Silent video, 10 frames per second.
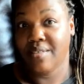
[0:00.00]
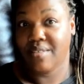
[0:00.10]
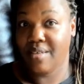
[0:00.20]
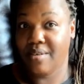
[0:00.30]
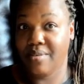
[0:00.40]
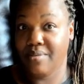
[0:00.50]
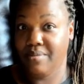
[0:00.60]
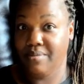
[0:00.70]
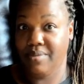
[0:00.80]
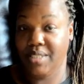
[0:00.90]
So
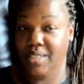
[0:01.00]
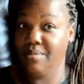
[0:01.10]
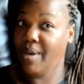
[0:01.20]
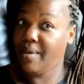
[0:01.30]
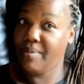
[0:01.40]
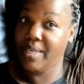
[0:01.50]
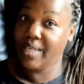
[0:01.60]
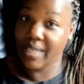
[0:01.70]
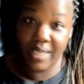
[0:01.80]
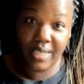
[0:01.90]
she might be
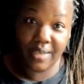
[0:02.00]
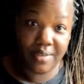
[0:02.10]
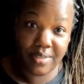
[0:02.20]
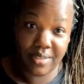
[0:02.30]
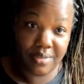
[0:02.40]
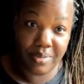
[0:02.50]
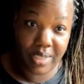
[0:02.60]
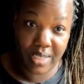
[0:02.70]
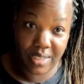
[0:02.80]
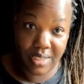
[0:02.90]
clinging on to you
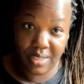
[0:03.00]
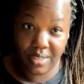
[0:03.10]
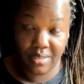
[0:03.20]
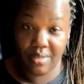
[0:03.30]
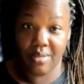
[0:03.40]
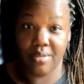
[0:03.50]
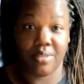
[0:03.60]
because she's insecure.